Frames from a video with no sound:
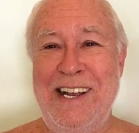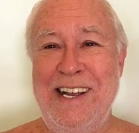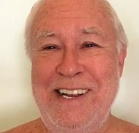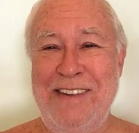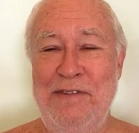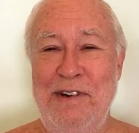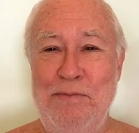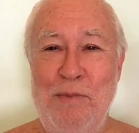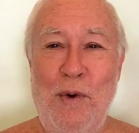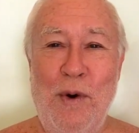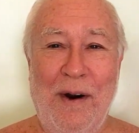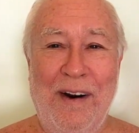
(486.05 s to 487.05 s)
even
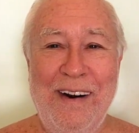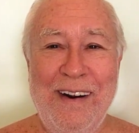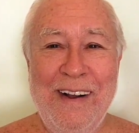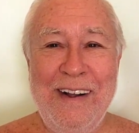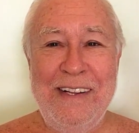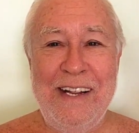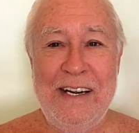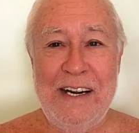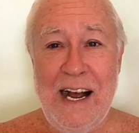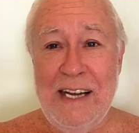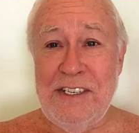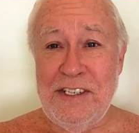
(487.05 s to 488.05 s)
more than
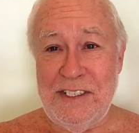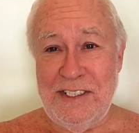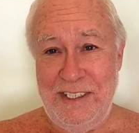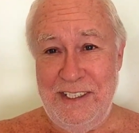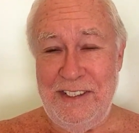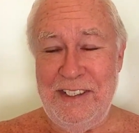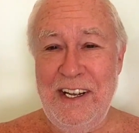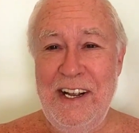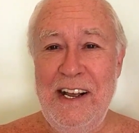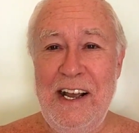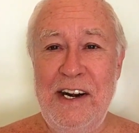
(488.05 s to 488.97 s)
consciousness.